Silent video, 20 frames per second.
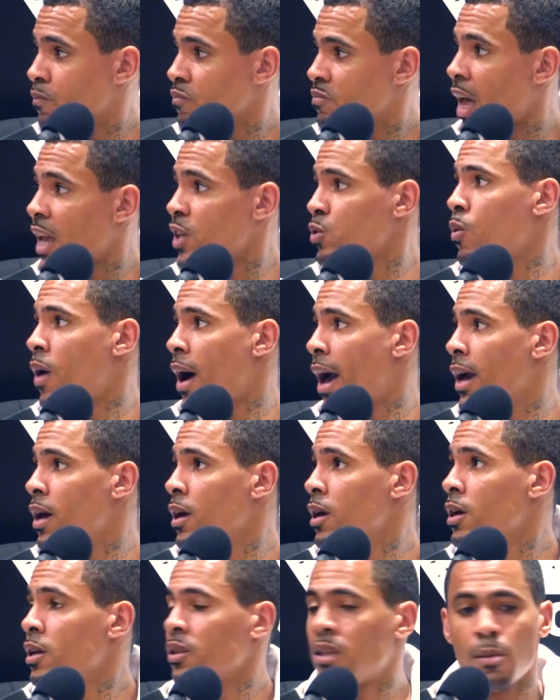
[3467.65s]
That's why
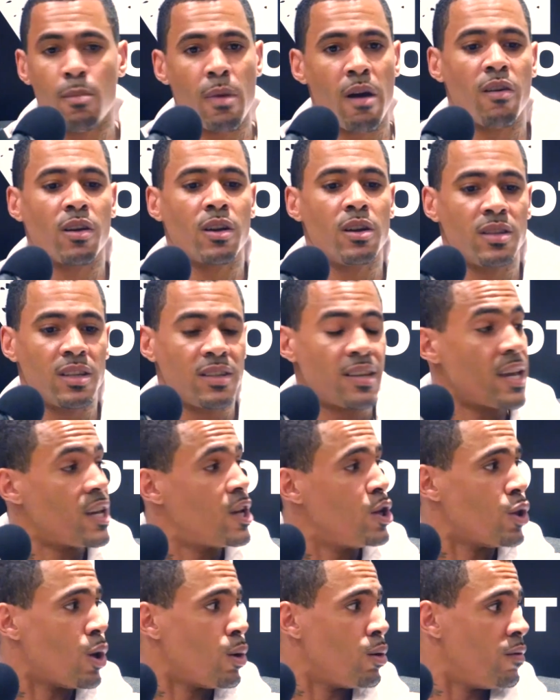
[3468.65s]
the Americans are
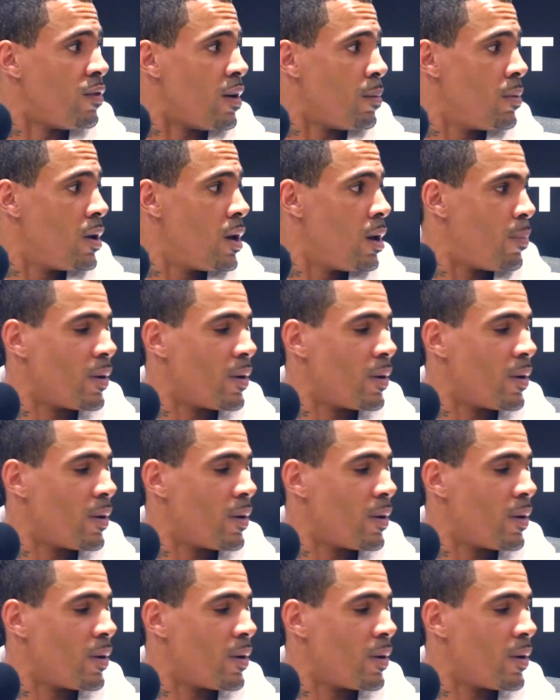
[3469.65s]
taking note of him,